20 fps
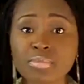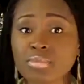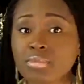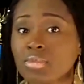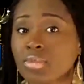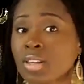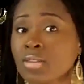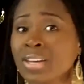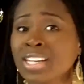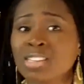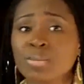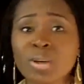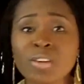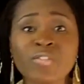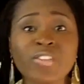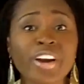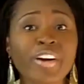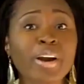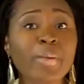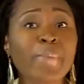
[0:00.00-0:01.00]
that's been
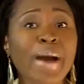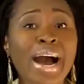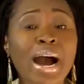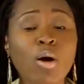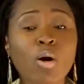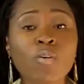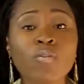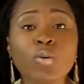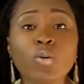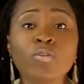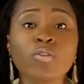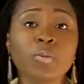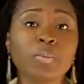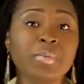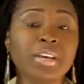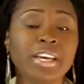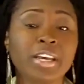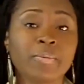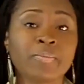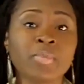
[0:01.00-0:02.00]
very powerful for
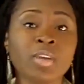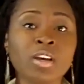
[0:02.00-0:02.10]
me.